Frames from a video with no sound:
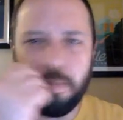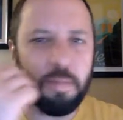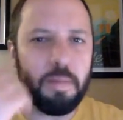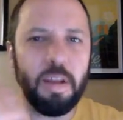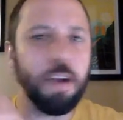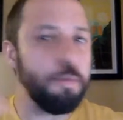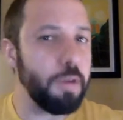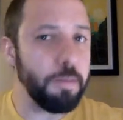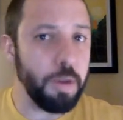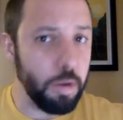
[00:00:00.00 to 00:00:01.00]
I don't bring
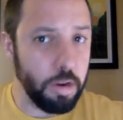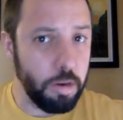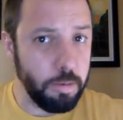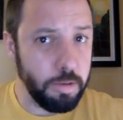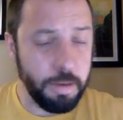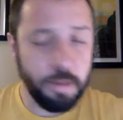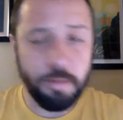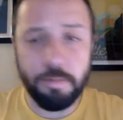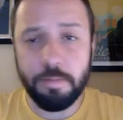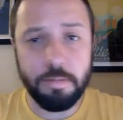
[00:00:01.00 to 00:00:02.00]
my work home with me.
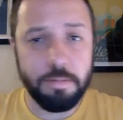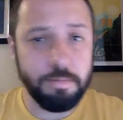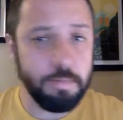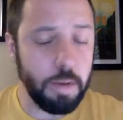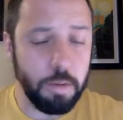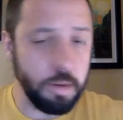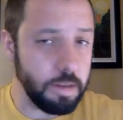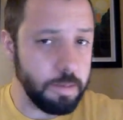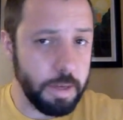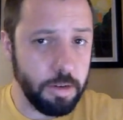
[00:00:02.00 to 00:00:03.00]
I wouldn't
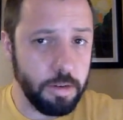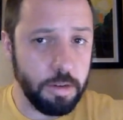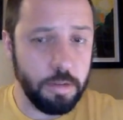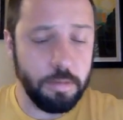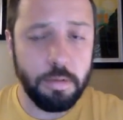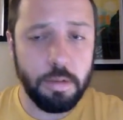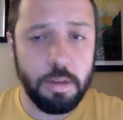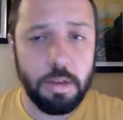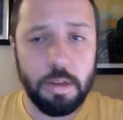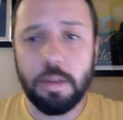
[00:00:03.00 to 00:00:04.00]
expect her to.
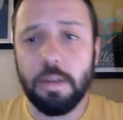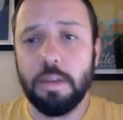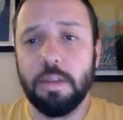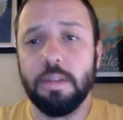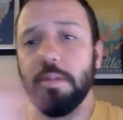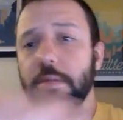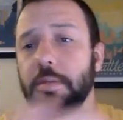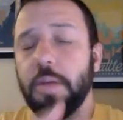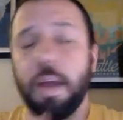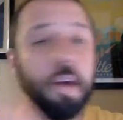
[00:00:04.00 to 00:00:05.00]

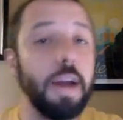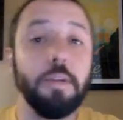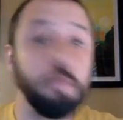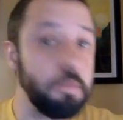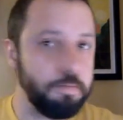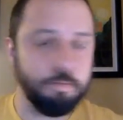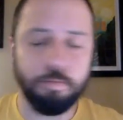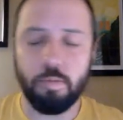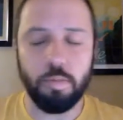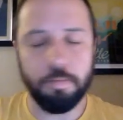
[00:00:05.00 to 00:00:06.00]
I don't
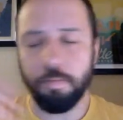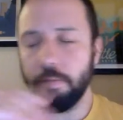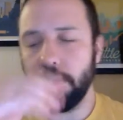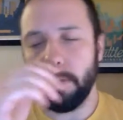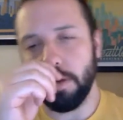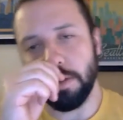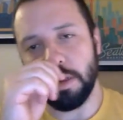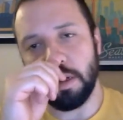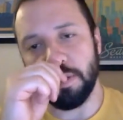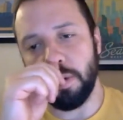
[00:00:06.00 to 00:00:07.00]

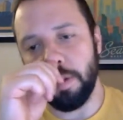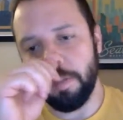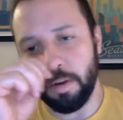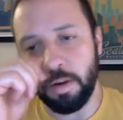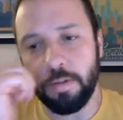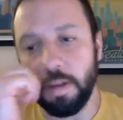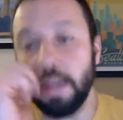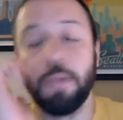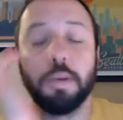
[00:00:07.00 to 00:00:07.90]
massage my wife very often. Anyways,